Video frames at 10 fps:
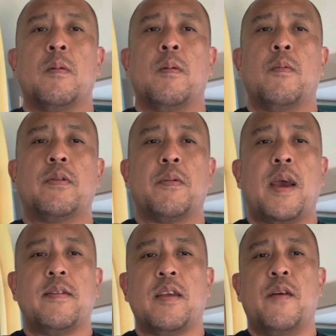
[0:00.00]
What's up
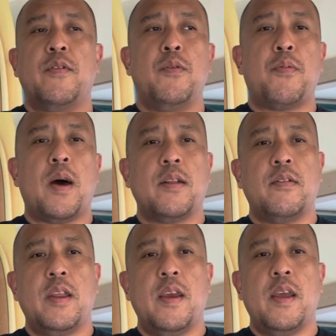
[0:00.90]
guys? I have a new product
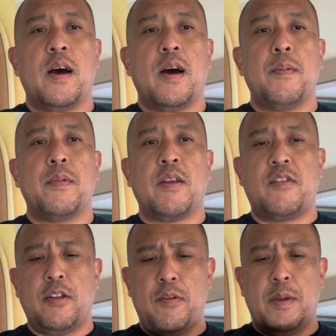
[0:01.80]
today um, that's
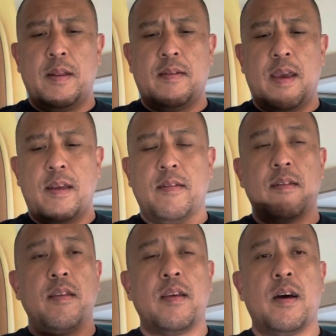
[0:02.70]
sent to me to test.
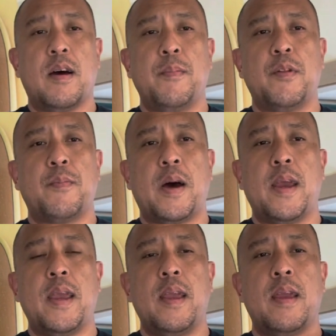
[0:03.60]
Um, it's
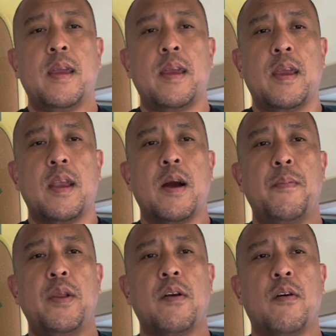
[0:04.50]
by a
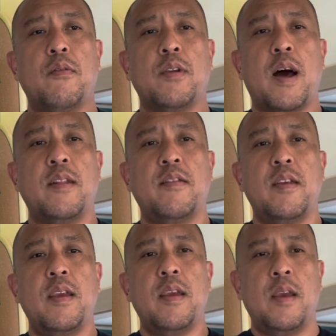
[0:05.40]
company called
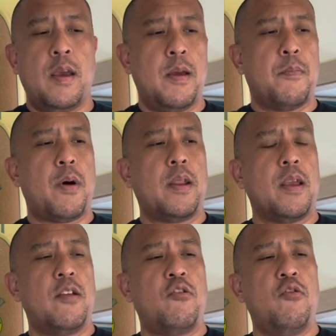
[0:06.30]
Ulanzi. Product
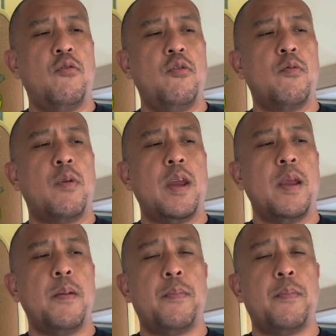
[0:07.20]
is UURig.